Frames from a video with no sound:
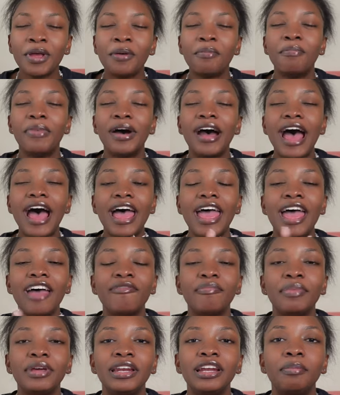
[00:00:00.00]
But I
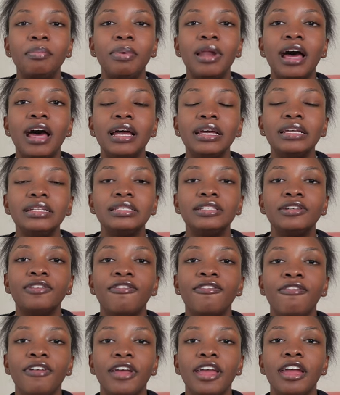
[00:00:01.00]
have been applying to
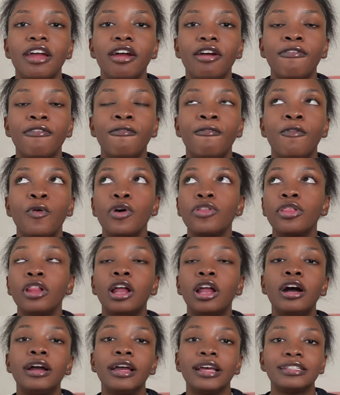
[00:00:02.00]
Faire for the
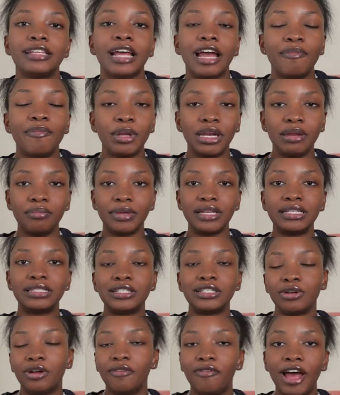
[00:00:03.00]
longest. Like, I've been in
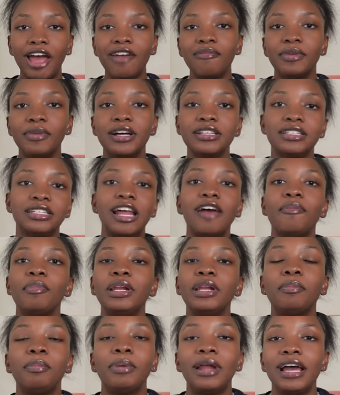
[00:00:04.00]
business for five months, and I've
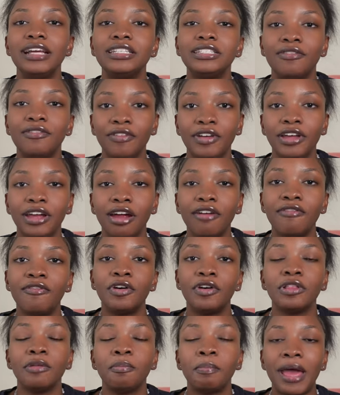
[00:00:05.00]
been applying to Faire
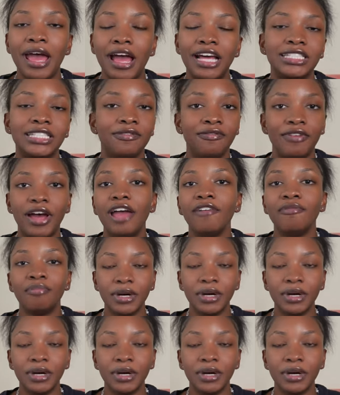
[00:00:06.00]
for the past five